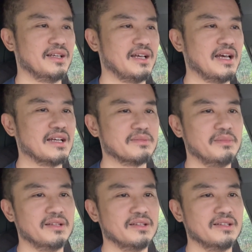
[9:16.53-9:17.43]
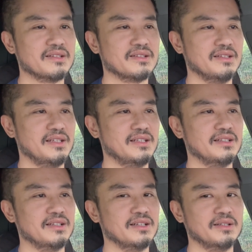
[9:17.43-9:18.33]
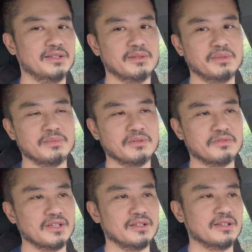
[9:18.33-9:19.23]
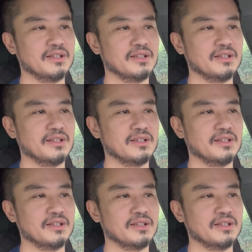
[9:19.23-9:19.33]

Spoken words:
ask me this in people from